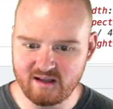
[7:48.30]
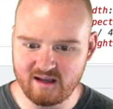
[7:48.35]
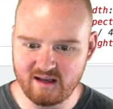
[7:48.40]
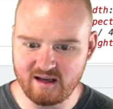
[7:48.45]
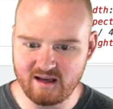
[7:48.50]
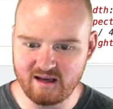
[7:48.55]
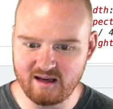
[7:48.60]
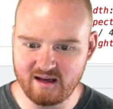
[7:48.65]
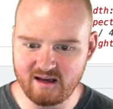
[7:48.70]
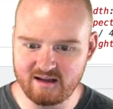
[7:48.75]

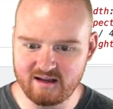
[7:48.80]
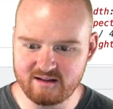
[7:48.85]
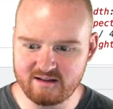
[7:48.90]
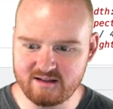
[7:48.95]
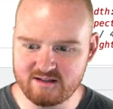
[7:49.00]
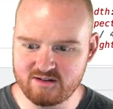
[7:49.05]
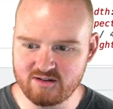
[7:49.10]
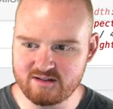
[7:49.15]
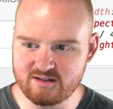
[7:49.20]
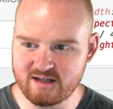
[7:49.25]
and
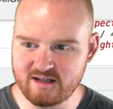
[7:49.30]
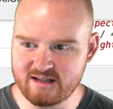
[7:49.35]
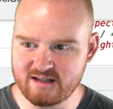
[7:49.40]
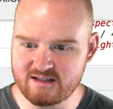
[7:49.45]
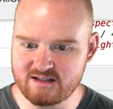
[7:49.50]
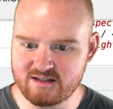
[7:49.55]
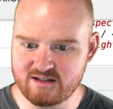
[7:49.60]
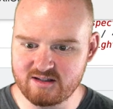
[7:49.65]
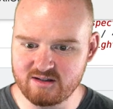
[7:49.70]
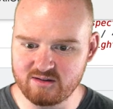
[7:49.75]
this looks like it's
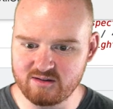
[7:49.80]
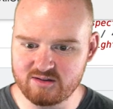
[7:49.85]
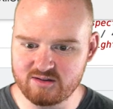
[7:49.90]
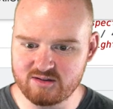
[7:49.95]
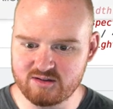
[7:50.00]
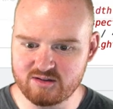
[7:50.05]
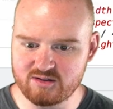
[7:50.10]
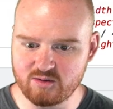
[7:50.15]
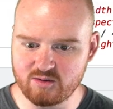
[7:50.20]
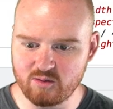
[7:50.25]
still
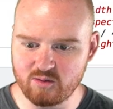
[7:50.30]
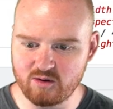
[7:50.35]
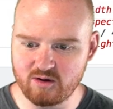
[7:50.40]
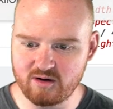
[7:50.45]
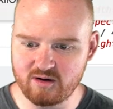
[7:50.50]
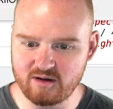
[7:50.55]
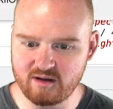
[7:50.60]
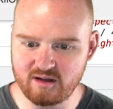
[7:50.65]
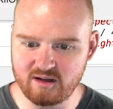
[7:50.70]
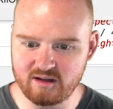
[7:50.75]

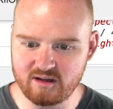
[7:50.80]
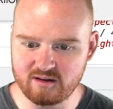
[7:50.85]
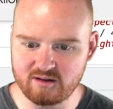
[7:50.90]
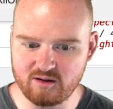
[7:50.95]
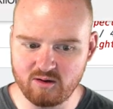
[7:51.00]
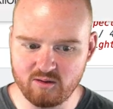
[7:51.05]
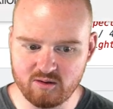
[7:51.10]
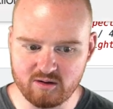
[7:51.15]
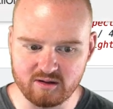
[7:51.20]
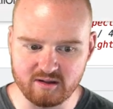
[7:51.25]
stored
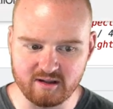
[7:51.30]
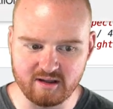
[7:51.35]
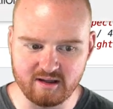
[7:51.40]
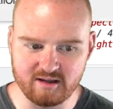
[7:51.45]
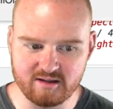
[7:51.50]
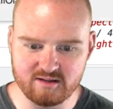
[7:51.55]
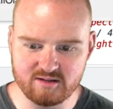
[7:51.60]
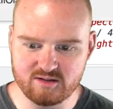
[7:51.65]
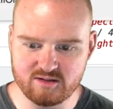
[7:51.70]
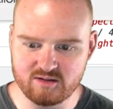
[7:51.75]

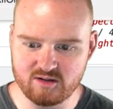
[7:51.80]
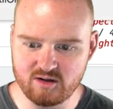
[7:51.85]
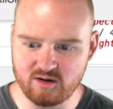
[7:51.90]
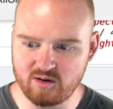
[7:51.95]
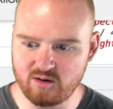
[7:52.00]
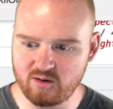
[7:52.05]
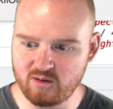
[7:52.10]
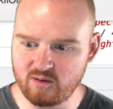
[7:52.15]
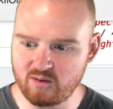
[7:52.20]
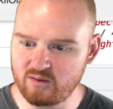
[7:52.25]
locally.
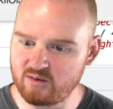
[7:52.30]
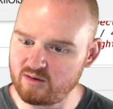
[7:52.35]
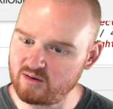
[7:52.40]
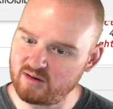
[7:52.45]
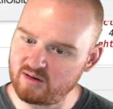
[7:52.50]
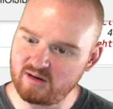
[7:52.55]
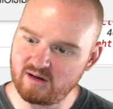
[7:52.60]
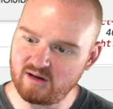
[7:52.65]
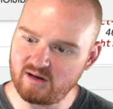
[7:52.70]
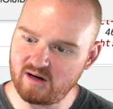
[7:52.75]
So,
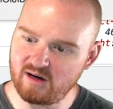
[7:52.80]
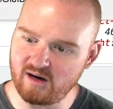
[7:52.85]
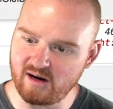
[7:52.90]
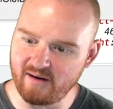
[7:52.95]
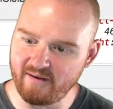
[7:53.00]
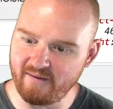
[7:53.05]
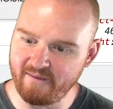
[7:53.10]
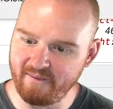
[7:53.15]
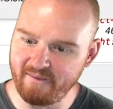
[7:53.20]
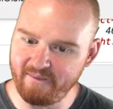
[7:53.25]
huh,
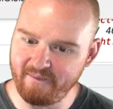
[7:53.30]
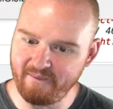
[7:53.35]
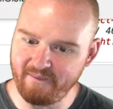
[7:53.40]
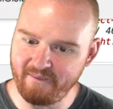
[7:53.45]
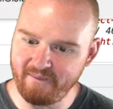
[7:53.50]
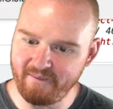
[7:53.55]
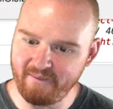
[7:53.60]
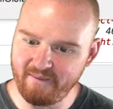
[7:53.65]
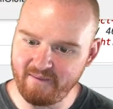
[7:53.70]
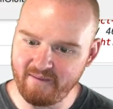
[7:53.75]

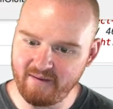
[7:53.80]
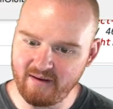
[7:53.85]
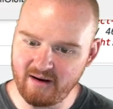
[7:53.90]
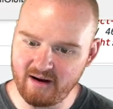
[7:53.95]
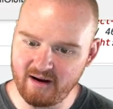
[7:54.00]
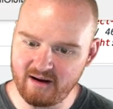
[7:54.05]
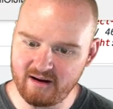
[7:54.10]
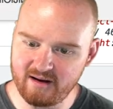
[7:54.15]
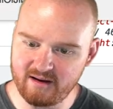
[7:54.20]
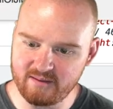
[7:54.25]

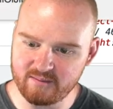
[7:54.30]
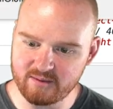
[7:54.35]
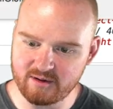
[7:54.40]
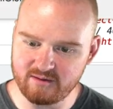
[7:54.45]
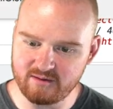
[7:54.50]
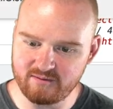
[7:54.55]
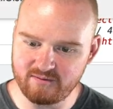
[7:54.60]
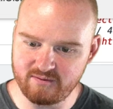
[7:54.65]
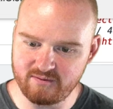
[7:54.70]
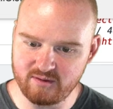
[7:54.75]
I am
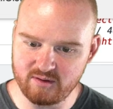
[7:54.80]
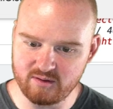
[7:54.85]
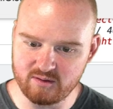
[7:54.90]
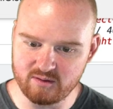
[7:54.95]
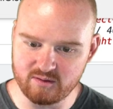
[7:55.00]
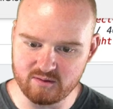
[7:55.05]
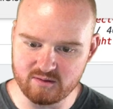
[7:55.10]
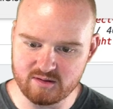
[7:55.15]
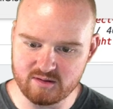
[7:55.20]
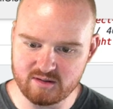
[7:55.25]

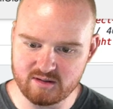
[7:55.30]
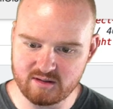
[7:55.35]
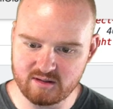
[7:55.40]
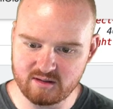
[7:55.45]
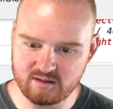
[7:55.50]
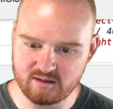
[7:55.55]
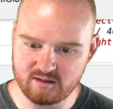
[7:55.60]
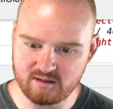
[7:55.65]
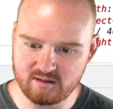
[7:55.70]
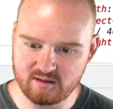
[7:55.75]
confused.
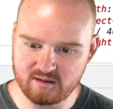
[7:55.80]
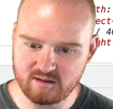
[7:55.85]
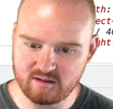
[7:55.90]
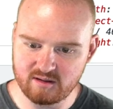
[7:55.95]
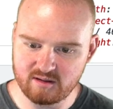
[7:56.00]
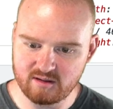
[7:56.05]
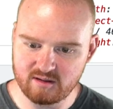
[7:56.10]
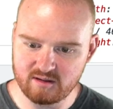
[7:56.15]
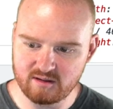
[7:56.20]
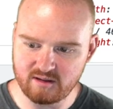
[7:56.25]

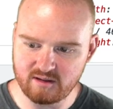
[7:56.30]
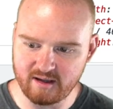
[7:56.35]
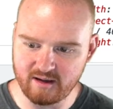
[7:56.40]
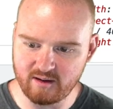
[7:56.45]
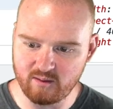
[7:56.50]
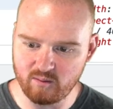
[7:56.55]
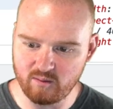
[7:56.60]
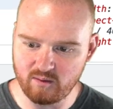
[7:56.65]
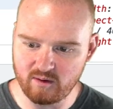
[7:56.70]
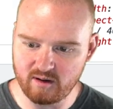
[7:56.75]
Like,
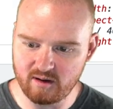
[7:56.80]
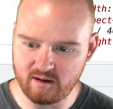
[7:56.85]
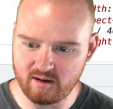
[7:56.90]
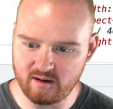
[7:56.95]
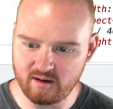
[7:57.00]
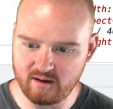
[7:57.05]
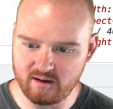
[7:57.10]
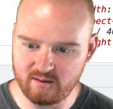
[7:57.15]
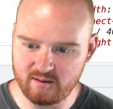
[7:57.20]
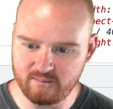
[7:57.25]

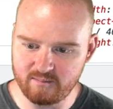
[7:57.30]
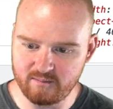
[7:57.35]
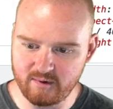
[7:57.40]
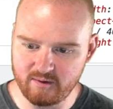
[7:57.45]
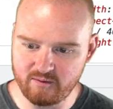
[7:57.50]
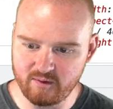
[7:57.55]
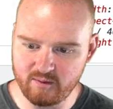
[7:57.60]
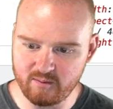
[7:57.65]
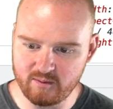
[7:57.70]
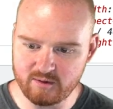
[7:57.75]
um,
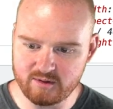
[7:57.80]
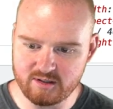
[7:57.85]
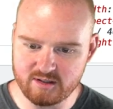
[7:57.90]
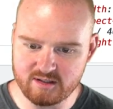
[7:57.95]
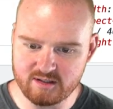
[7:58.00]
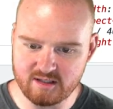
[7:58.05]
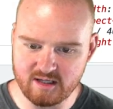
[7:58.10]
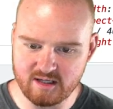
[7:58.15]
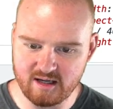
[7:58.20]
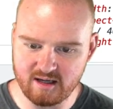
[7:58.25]
if we were to
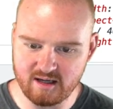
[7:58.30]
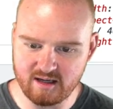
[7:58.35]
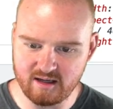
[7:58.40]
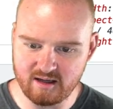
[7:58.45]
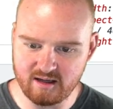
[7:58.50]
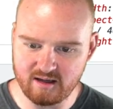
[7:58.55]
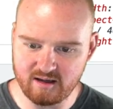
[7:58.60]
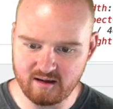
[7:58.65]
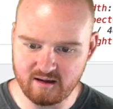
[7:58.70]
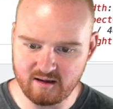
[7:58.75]

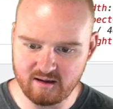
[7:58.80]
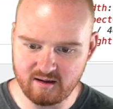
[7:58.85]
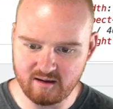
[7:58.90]
say,